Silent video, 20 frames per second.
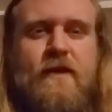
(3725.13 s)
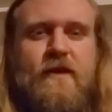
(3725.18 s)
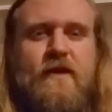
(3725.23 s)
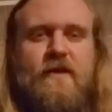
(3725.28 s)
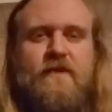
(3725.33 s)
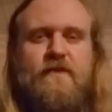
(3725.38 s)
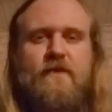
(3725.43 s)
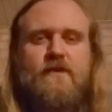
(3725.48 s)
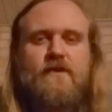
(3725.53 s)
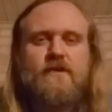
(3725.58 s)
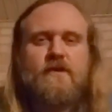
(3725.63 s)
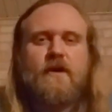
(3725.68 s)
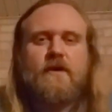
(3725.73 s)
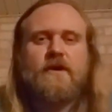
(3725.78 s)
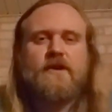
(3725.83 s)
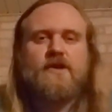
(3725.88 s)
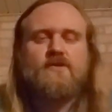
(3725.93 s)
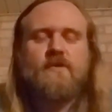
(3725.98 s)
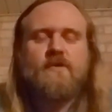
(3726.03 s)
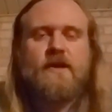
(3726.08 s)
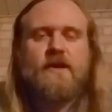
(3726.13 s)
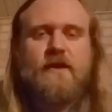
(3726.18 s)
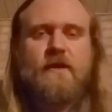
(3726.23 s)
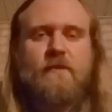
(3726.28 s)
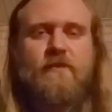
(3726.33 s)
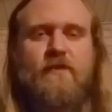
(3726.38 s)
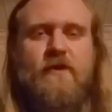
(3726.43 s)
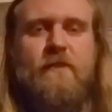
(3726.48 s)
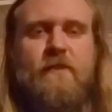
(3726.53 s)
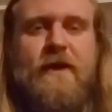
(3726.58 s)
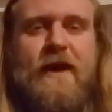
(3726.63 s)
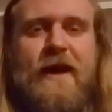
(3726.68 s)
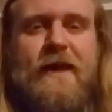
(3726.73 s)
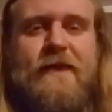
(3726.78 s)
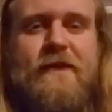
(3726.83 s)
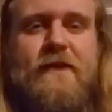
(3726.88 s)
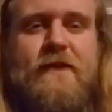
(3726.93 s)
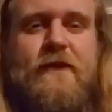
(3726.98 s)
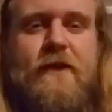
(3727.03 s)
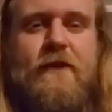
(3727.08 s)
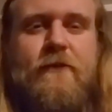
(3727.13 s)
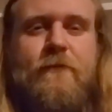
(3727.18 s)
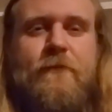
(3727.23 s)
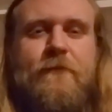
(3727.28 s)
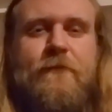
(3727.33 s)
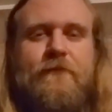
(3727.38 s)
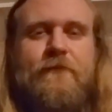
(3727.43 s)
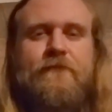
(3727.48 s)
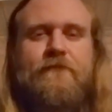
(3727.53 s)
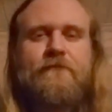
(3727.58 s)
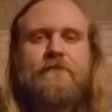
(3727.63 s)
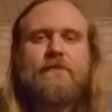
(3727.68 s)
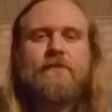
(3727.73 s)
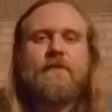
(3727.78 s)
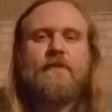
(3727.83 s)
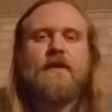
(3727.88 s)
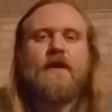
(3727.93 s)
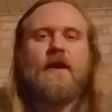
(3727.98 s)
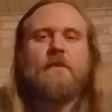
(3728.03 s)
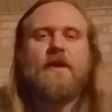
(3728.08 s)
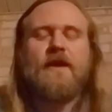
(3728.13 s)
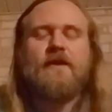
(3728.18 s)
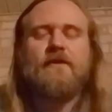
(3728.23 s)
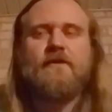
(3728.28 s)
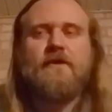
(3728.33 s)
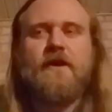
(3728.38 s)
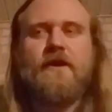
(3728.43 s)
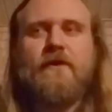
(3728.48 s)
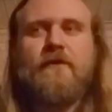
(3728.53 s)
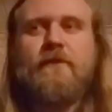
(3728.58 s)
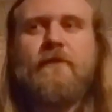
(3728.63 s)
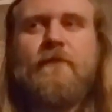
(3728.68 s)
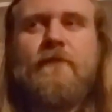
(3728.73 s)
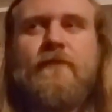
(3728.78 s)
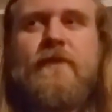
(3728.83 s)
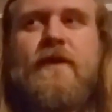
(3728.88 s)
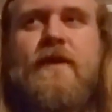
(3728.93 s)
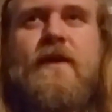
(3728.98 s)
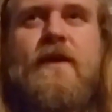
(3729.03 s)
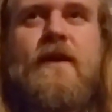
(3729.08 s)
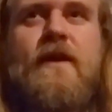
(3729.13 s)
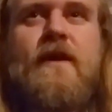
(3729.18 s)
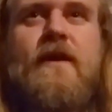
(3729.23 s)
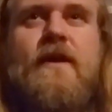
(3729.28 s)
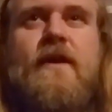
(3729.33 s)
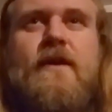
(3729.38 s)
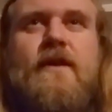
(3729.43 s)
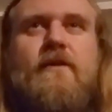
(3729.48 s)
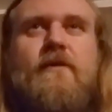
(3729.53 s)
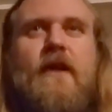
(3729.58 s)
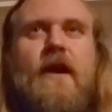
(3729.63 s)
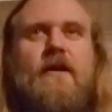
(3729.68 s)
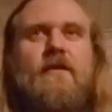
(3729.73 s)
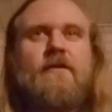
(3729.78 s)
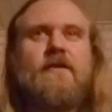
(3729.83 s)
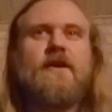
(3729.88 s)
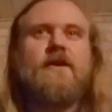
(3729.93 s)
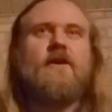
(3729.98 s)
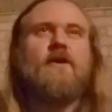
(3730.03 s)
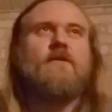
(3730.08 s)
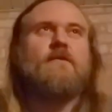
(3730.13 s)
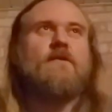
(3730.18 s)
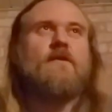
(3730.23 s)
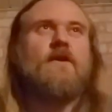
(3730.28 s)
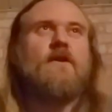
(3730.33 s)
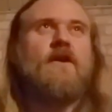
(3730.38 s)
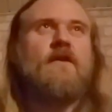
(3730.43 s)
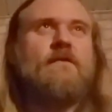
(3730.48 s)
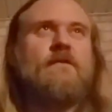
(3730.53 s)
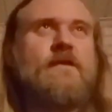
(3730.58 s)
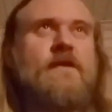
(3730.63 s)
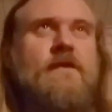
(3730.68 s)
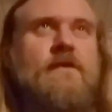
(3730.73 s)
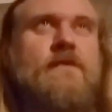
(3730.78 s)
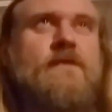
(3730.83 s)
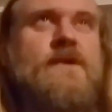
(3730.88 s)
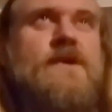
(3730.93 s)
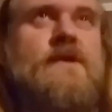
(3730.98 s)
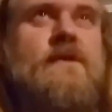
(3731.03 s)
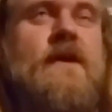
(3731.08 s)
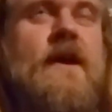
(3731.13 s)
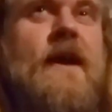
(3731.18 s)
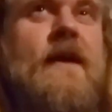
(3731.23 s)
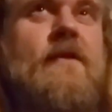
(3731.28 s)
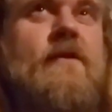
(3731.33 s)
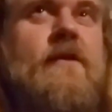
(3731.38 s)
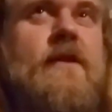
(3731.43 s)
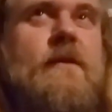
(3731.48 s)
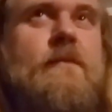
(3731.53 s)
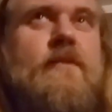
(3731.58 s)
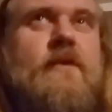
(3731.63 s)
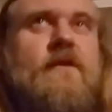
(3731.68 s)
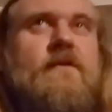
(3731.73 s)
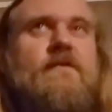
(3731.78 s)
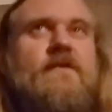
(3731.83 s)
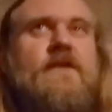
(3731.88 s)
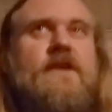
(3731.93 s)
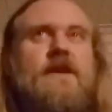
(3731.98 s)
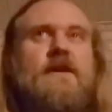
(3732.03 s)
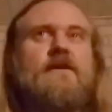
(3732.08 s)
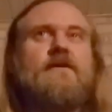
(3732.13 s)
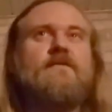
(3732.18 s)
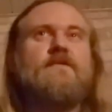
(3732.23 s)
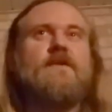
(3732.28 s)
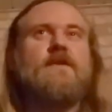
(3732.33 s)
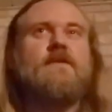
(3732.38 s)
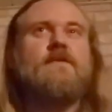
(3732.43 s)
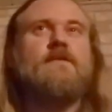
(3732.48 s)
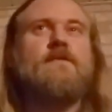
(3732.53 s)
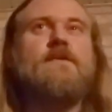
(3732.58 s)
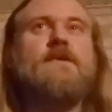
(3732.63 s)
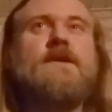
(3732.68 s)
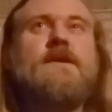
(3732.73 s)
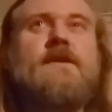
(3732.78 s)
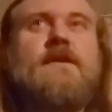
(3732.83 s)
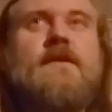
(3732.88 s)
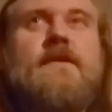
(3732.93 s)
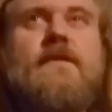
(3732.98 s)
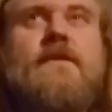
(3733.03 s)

His views are already dwindling pretty badly, though. I mean, I don't know. You gotta look at overall views. You can't look at per video views.